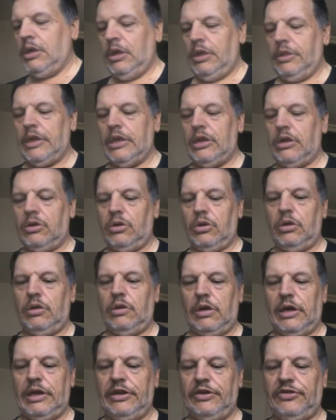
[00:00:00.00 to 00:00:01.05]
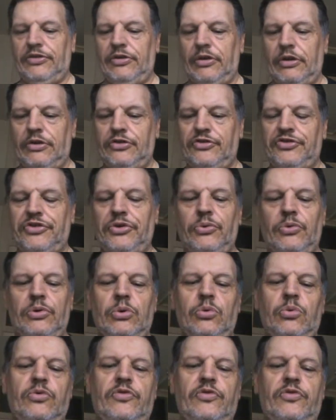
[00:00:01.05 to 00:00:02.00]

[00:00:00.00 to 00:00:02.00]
Then I got like this 2 little